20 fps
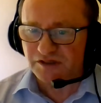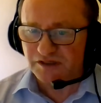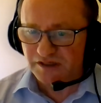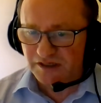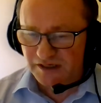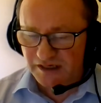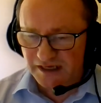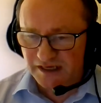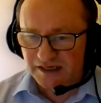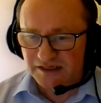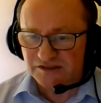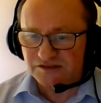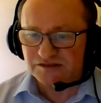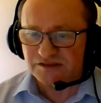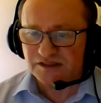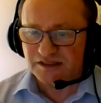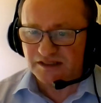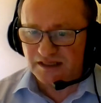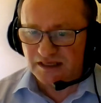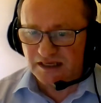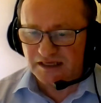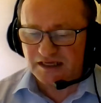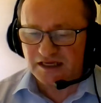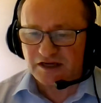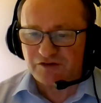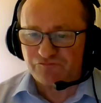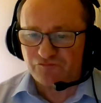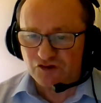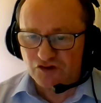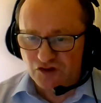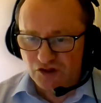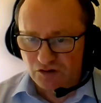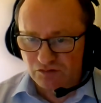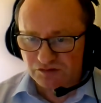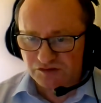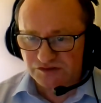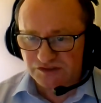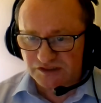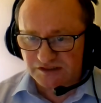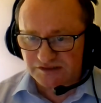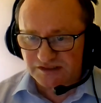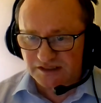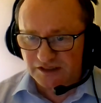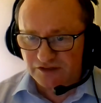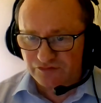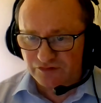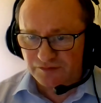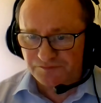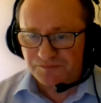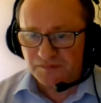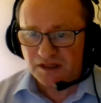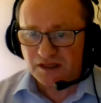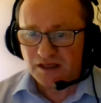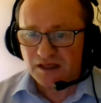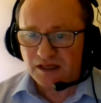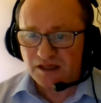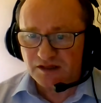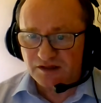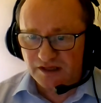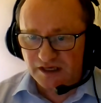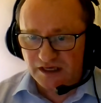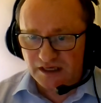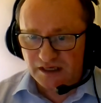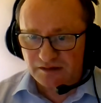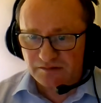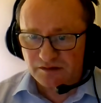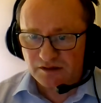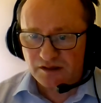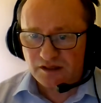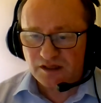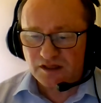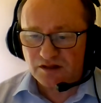to the next and getting results, etc., then